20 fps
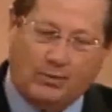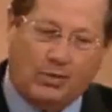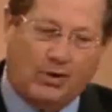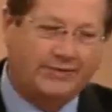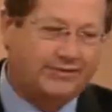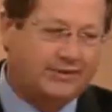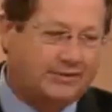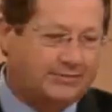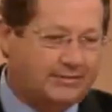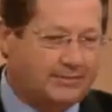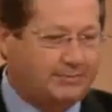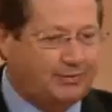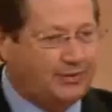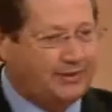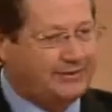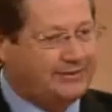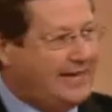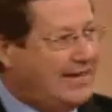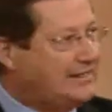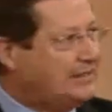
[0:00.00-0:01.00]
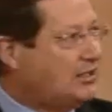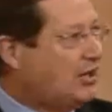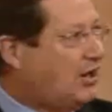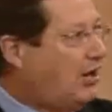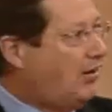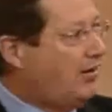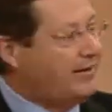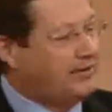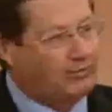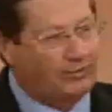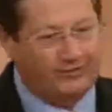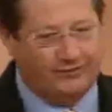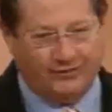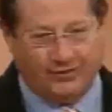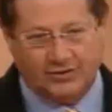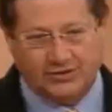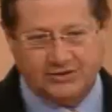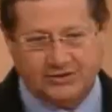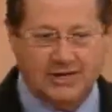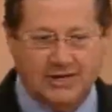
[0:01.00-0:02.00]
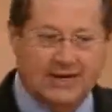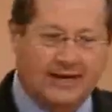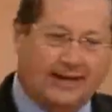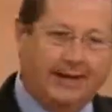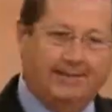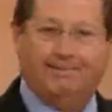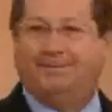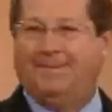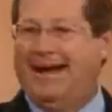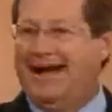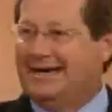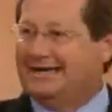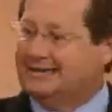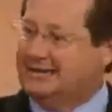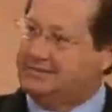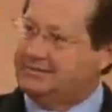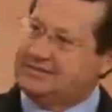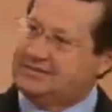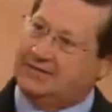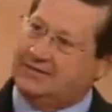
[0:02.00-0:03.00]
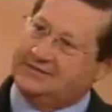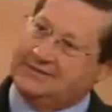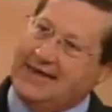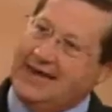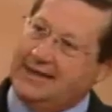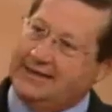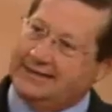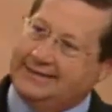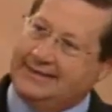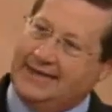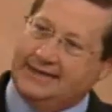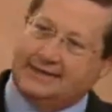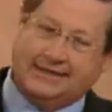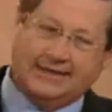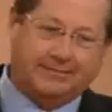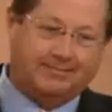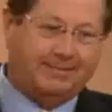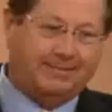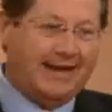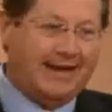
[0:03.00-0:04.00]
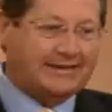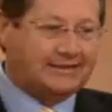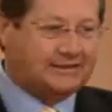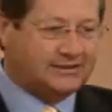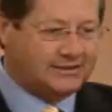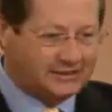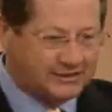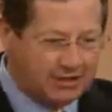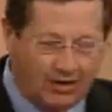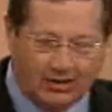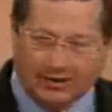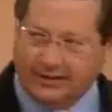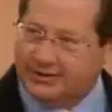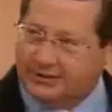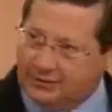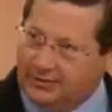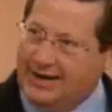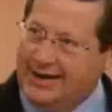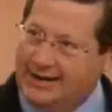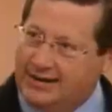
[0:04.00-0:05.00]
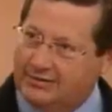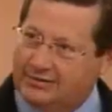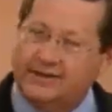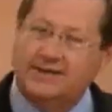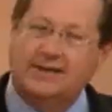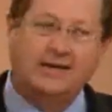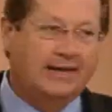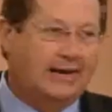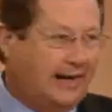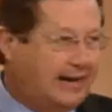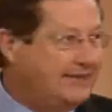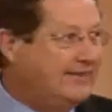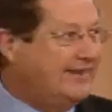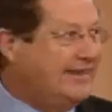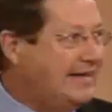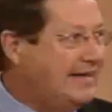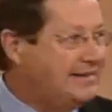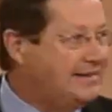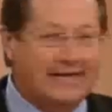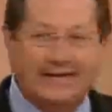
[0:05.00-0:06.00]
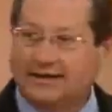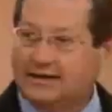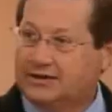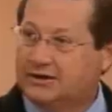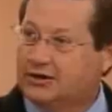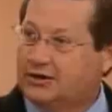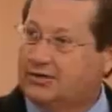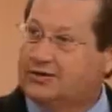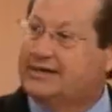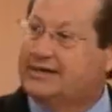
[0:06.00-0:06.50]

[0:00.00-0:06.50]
I want them to put that car in reverse and back themselves out of debt, get back to solid ground, and then they can